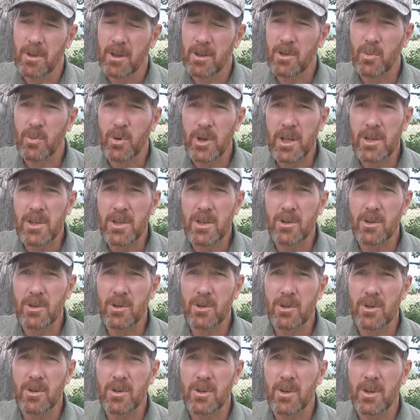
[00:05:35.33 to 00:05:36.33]
A
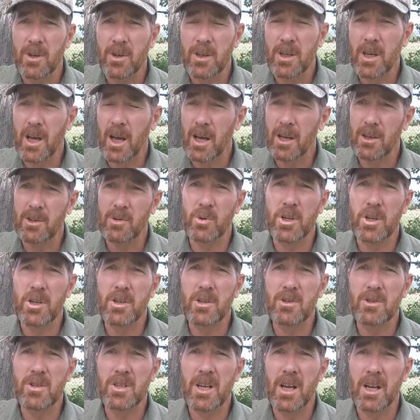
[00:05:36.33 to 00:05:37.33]
22, yeah, a
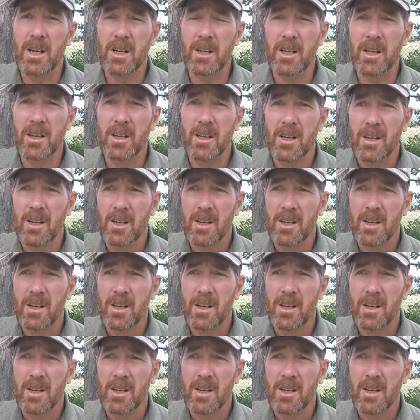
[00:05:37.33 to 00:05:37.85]
22 is deadly.